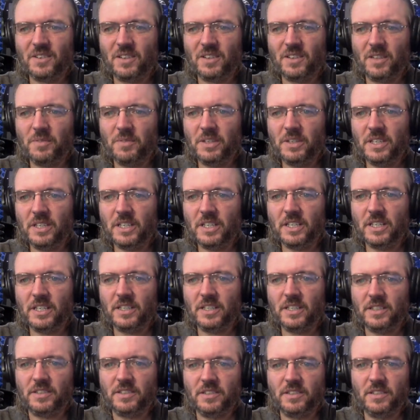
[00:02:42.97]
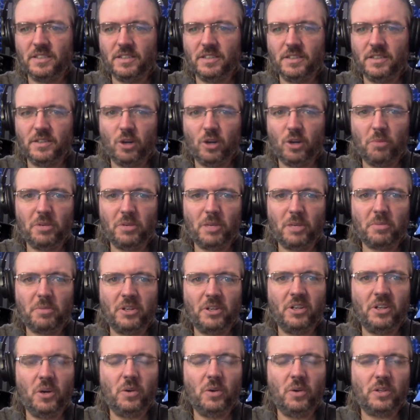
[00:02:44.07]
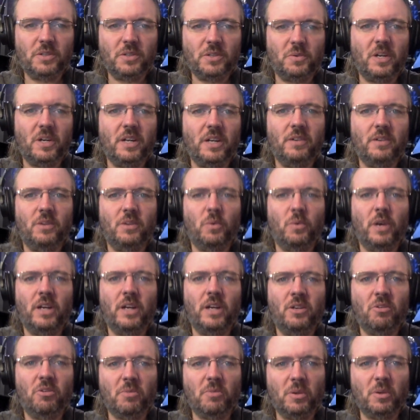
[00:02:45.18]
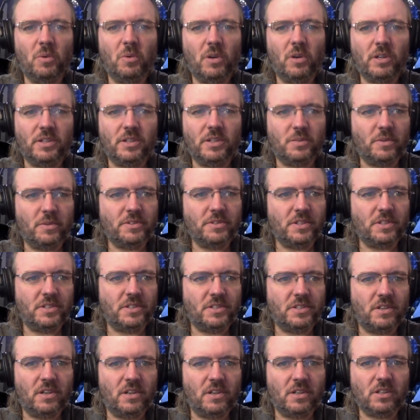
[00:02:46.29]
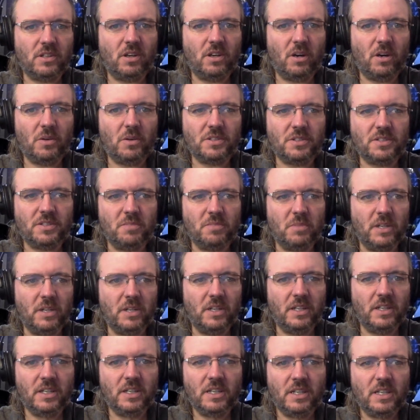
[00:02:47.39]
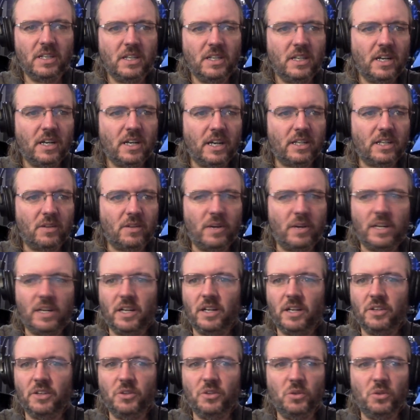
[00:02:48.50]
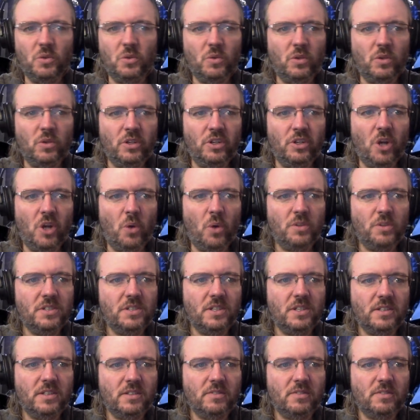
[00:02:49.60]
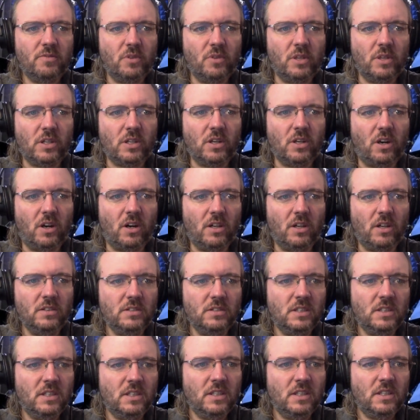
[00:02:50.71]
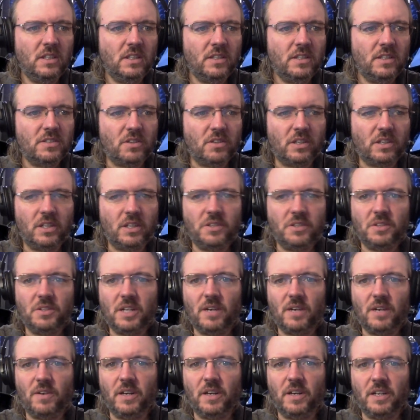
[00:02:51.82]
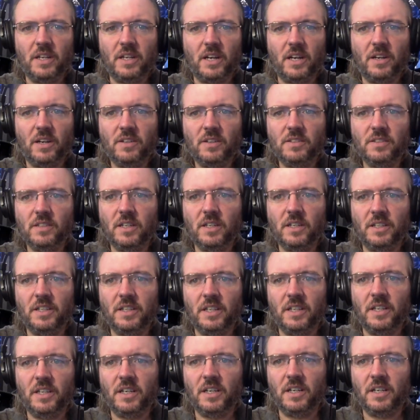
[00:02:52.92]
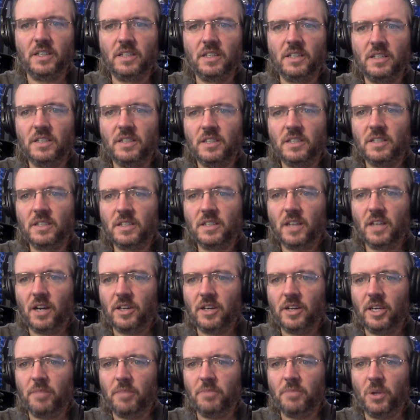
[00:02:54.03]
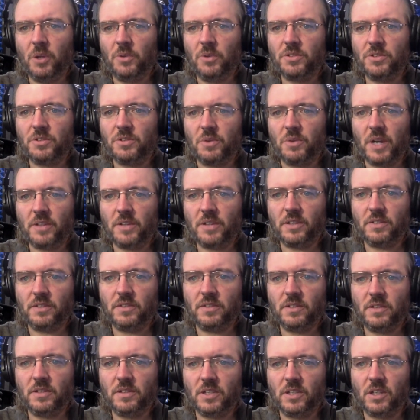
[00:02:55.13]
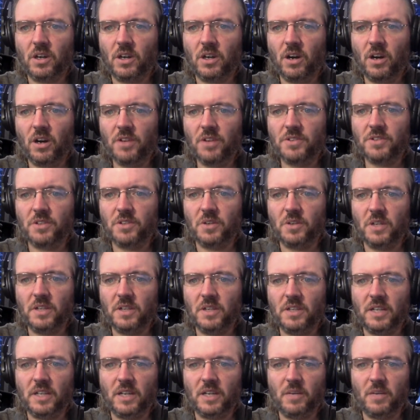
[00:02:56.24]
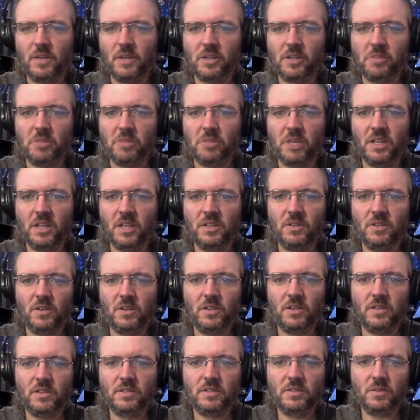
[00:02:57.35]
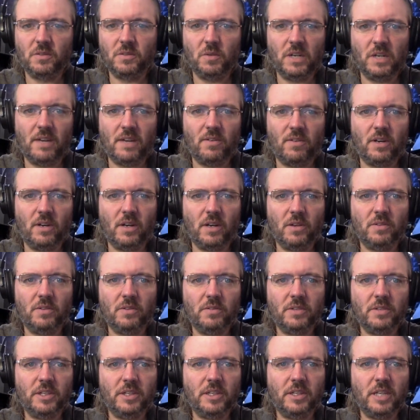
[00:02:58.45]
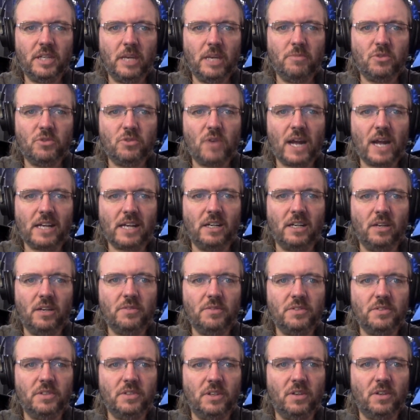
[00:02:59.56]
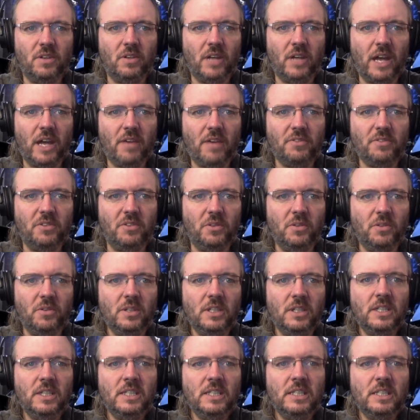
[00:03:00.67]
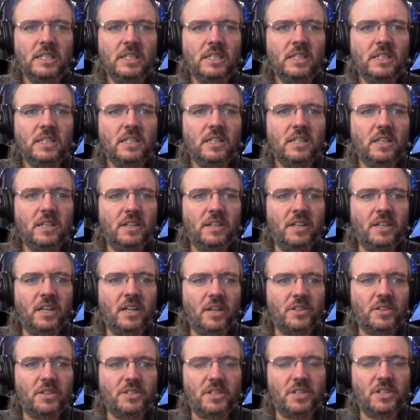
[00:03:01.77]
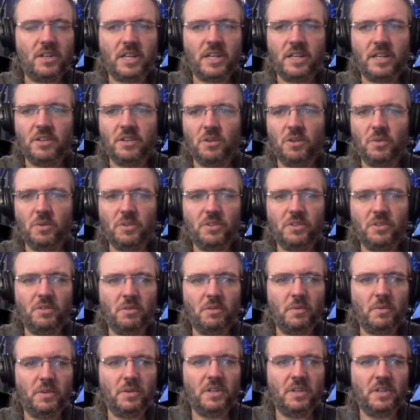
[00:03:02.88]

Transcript: Well, let me open up a note, because the way I normally work is once I start a call with somebody, I create a new note for the call. Okay. So I'm going to do that right now, and then I'll keep notes throughout the call, so anything I recommend or whatever I'll keep track of, so you don't have to. And then I'll share that note with you when we're